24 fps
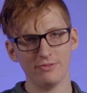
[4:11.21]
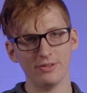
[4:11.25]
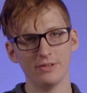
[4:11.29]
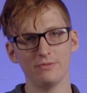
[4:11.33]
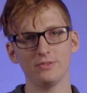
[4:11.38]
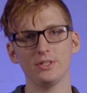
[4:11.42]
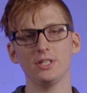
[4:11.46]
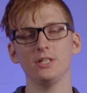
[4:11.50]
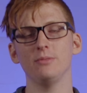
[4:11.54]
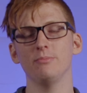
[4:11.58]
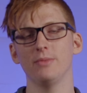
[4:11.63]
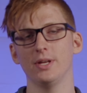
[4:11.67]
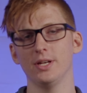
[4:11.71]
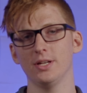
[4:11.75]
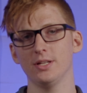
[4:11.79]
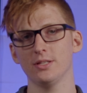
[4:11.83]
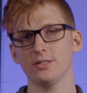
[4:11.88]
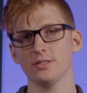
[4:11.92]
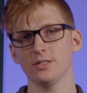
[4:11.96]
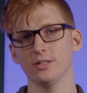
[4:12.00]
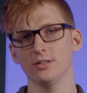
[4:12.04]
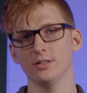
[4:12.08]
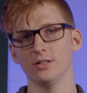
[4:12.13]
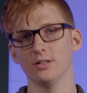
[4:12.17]
15
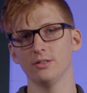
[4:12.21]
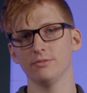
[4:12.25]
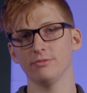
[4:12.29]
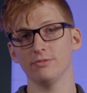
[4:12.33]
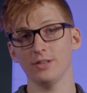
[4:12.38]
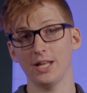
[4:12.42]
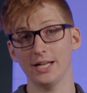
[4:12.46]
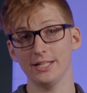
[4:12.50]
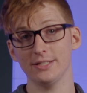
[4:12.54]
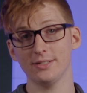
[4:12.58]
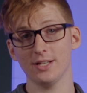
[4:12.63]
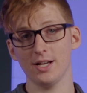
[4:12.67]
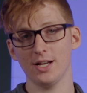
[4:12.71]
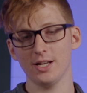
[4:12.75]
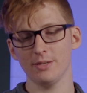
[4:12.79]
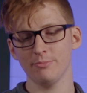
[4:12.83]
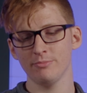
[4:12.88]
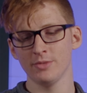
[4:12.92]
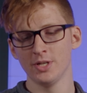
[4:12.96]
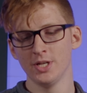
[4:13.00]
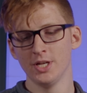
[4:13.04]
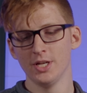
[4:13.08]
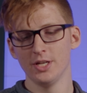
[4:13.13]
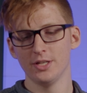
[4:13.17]
minutes of flight time.